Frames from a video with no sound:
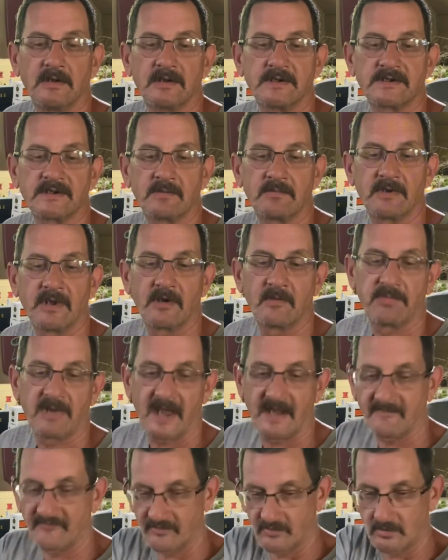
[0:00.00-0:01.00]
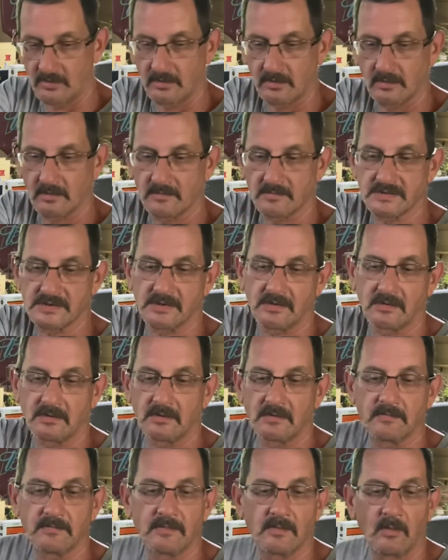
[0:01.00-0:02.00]
some of their platforms
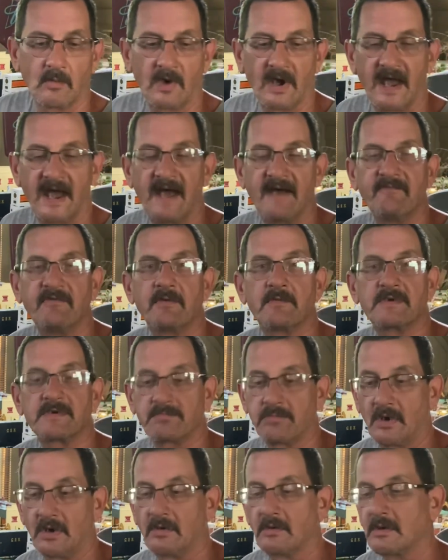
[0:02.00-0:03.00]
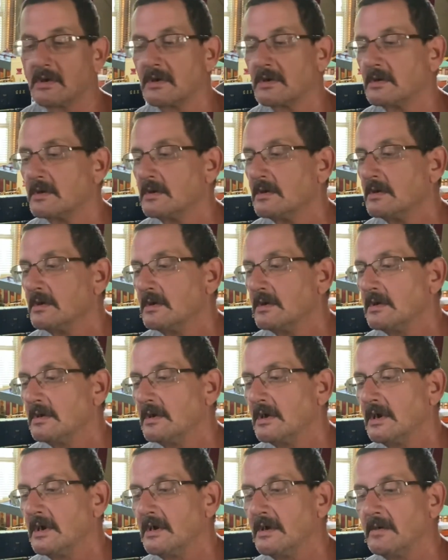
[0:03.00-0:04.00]
or what have you was bulk.
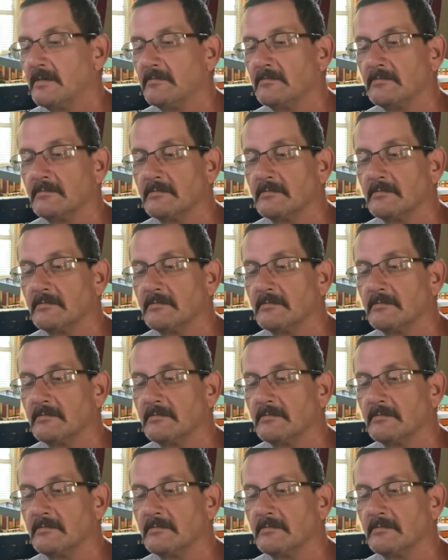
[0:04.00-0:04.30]
Um,